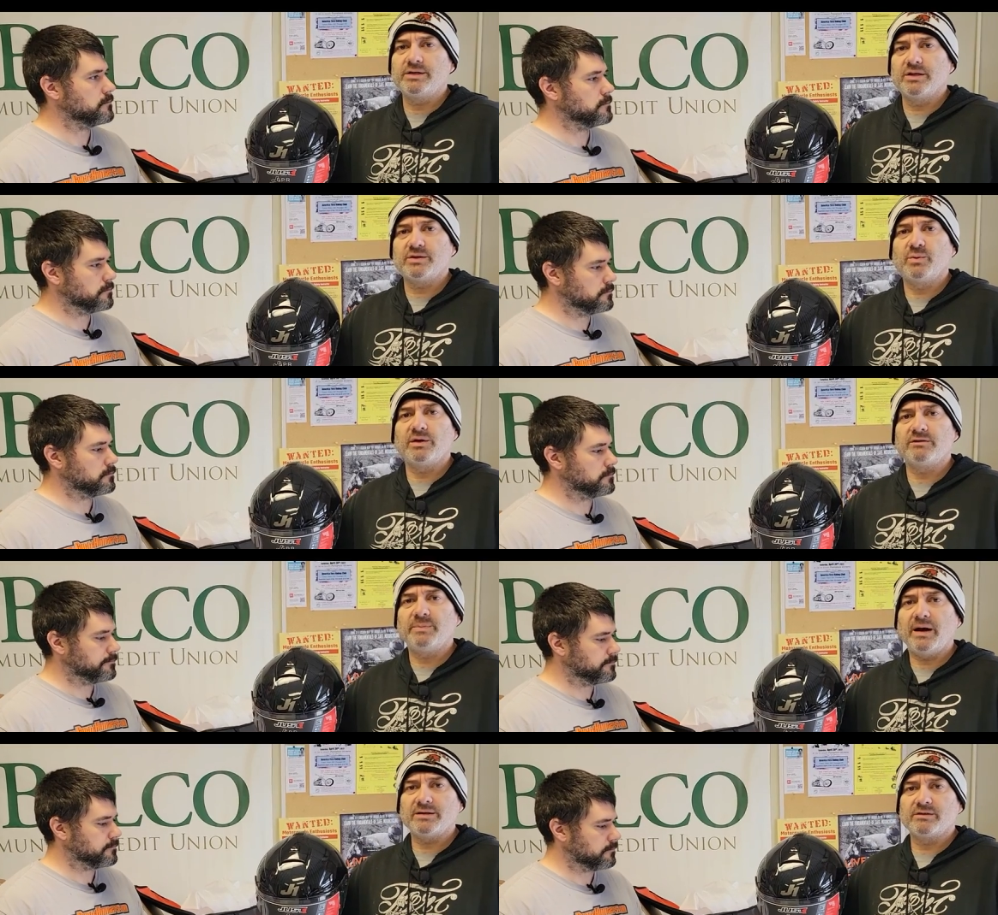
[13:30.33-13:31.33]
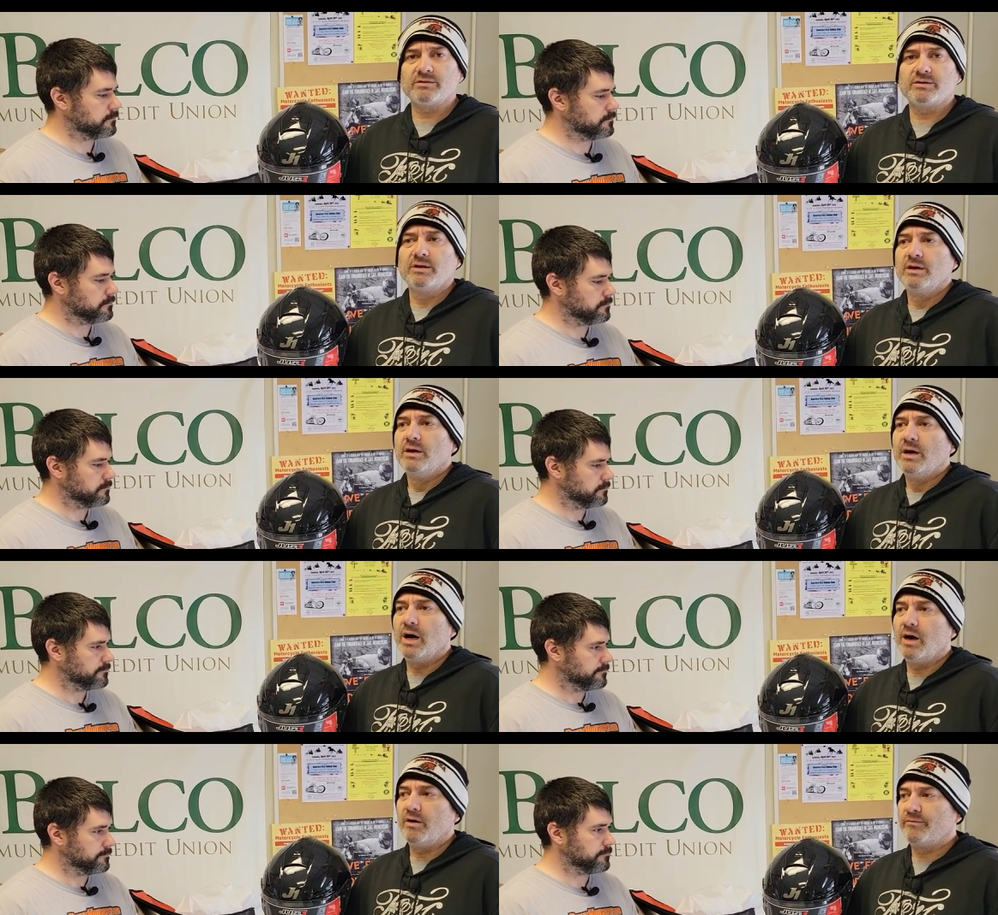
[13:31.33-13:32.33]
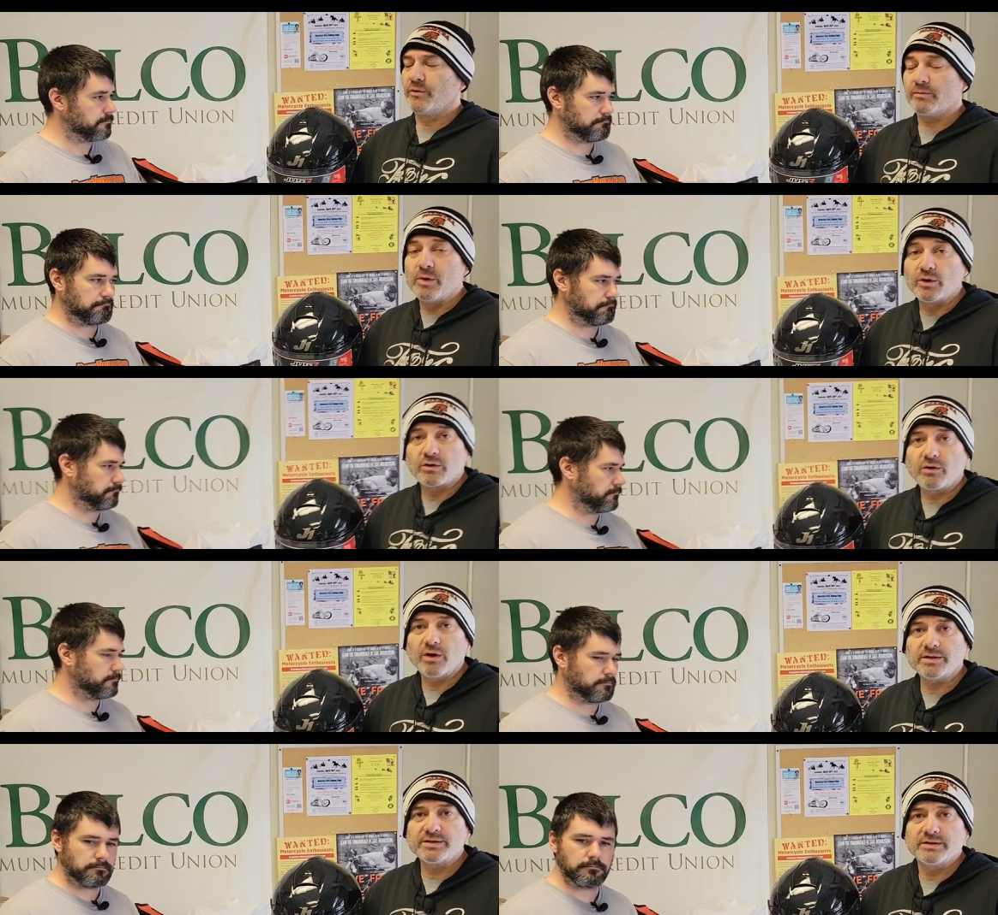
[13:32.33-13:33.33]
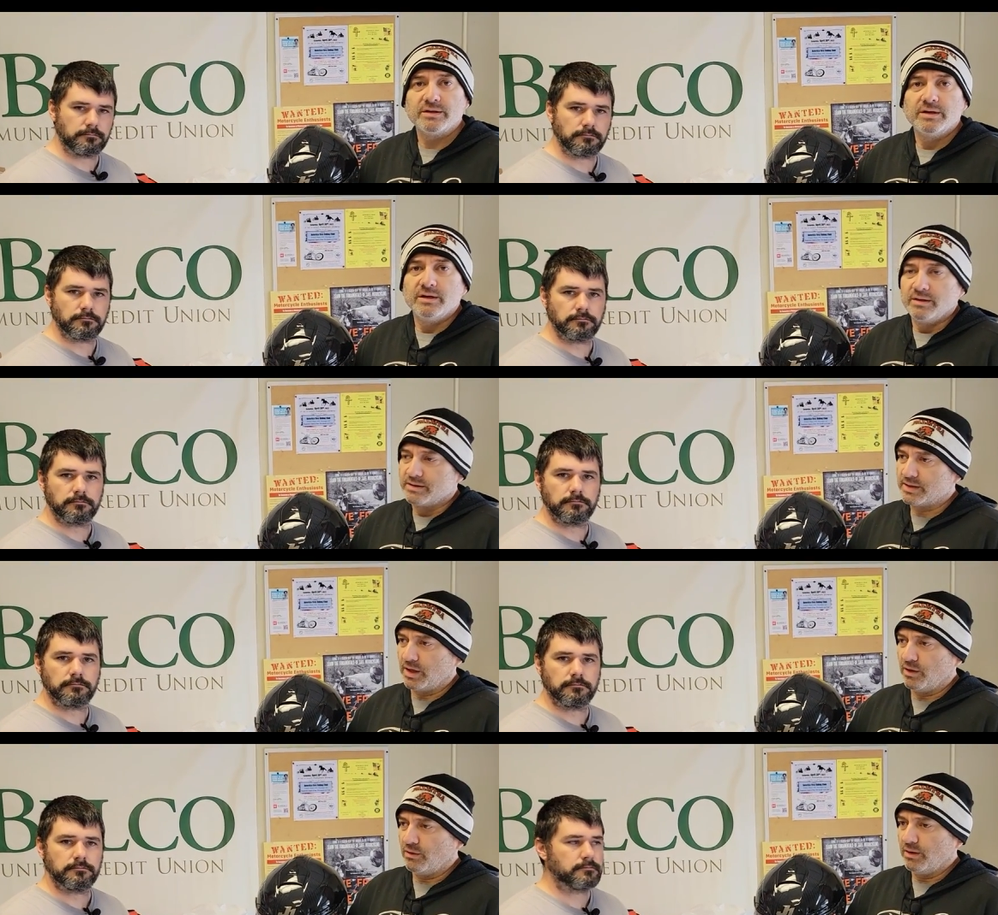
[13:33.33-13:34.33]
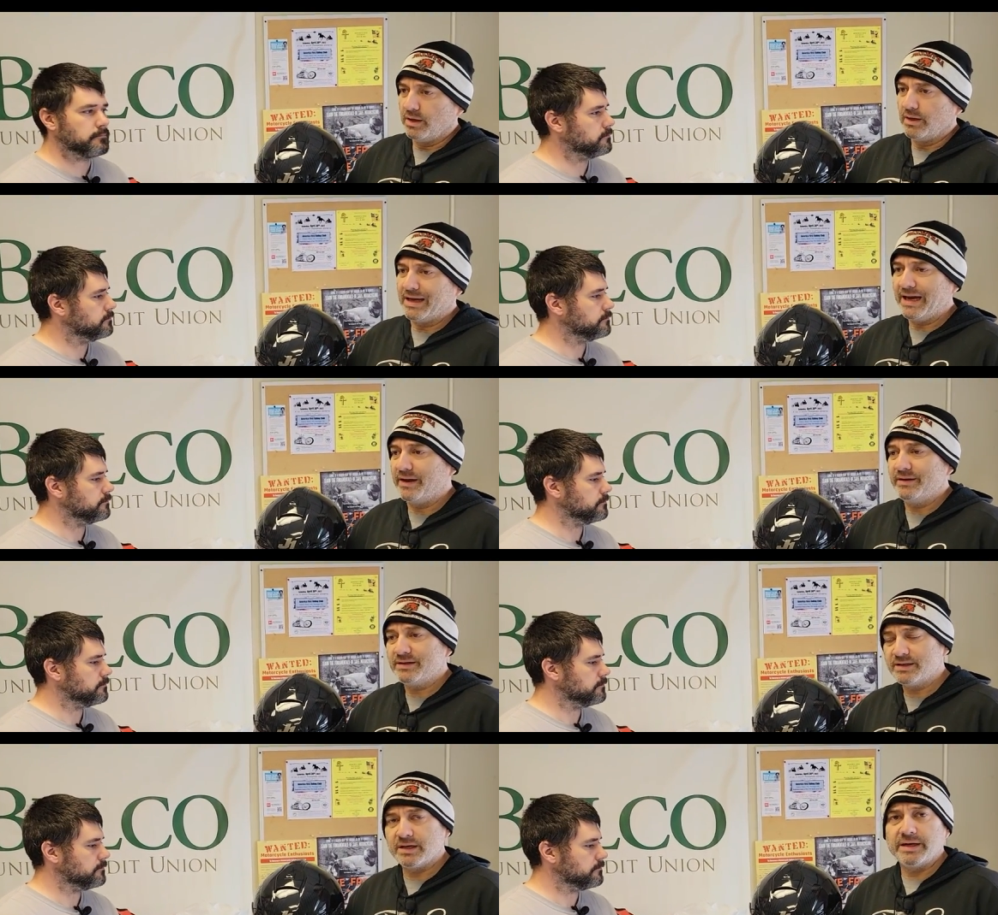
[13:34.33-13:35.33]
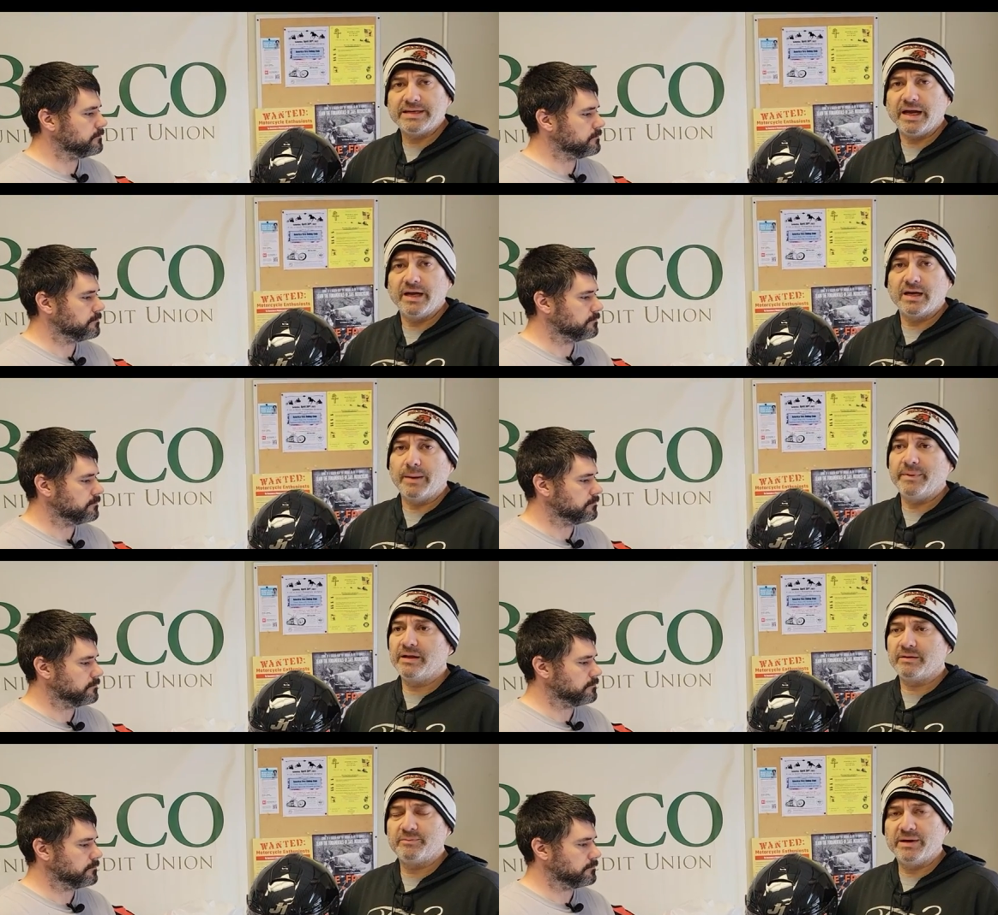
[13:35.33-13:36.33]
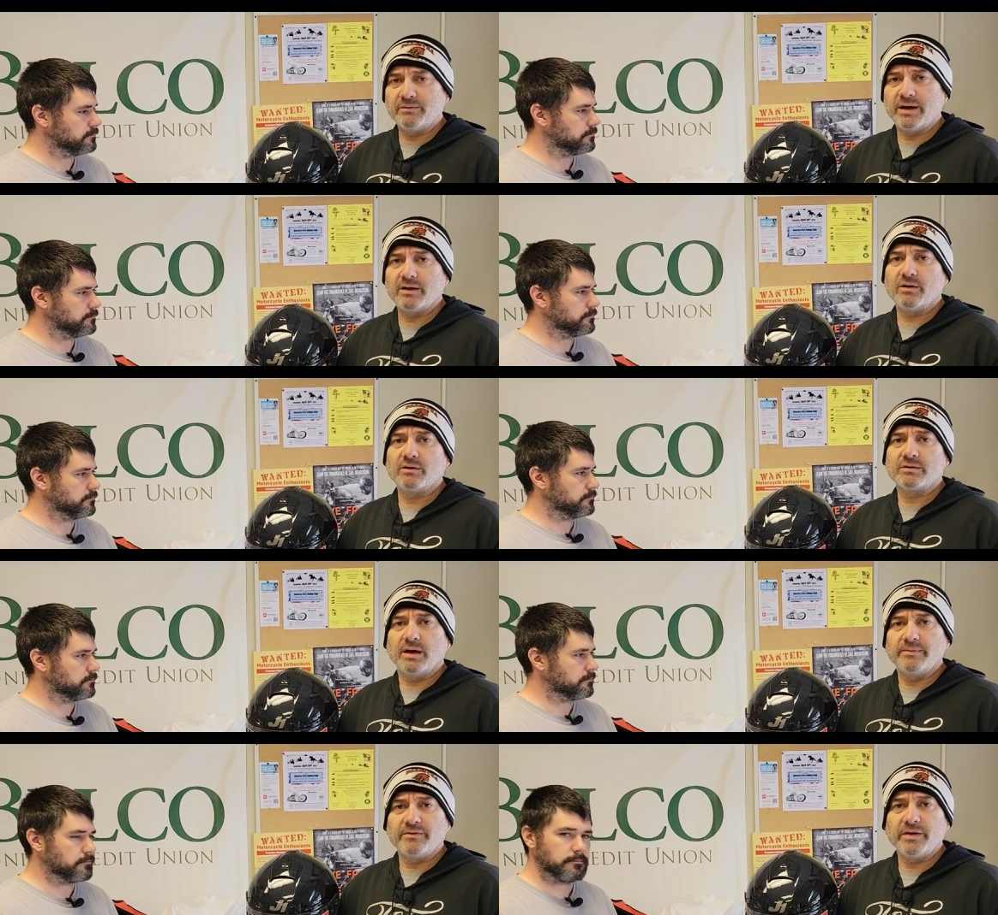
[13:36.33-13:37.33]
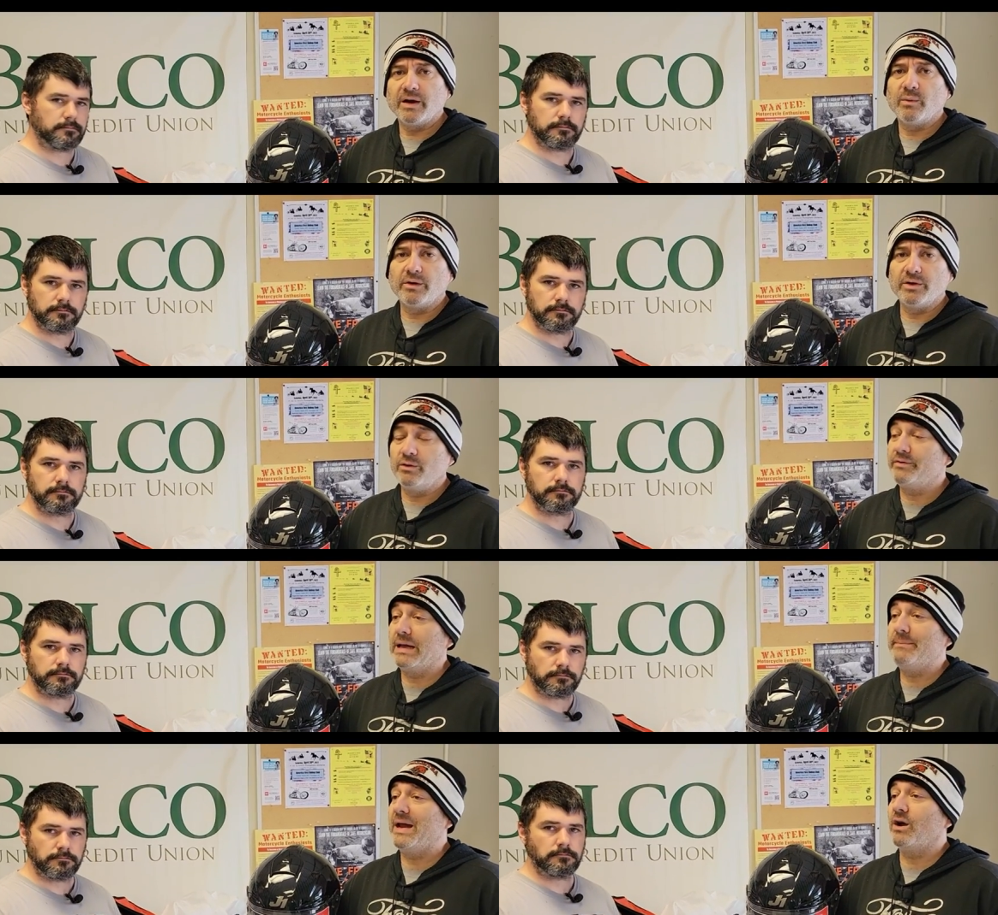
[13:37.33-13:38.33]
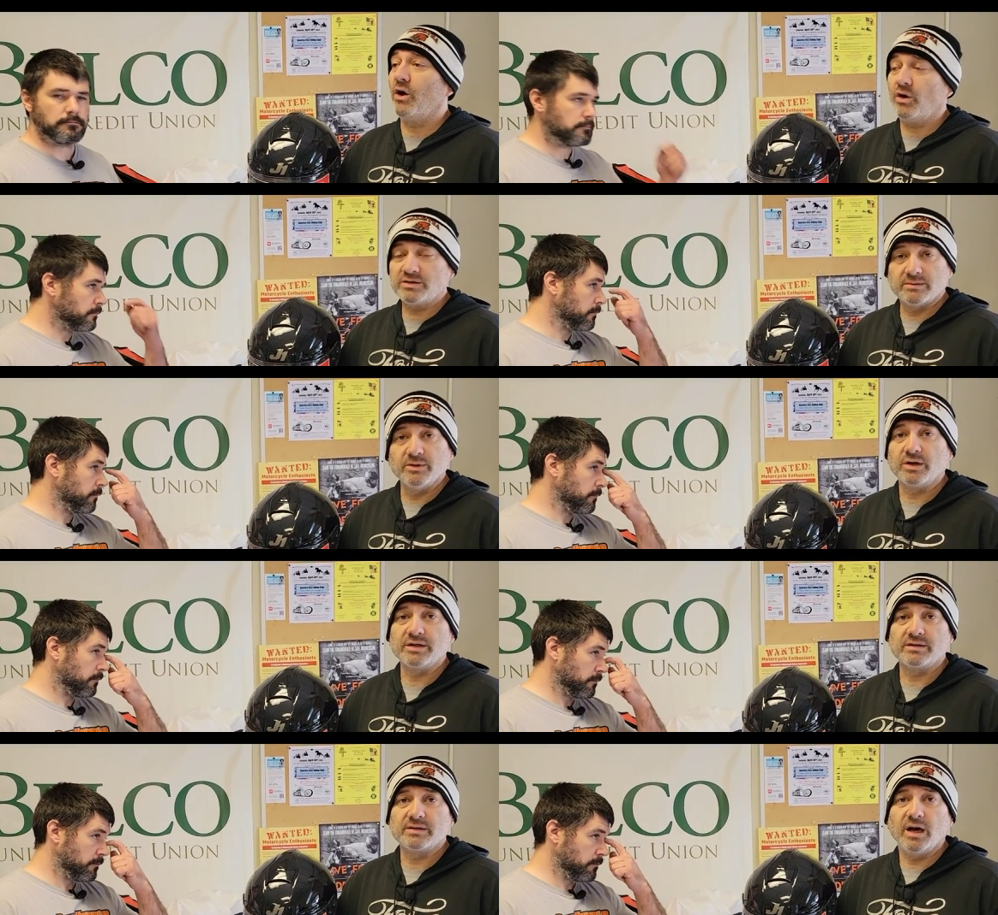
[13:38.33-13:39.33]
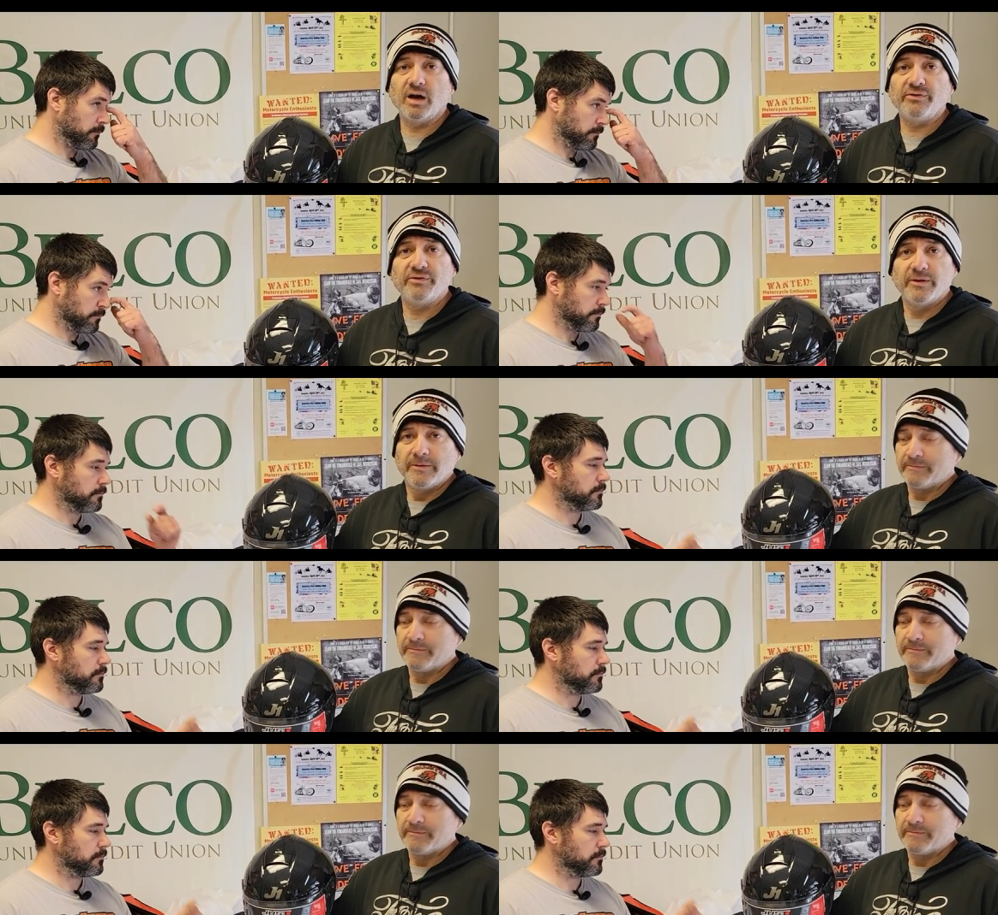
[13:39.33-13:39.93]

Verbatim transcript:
Speaker 1: that Just One sponsors uh for their motocross. So again, this is an Italian company that's been around a long time. They're very well known. They make awesome looking stuff.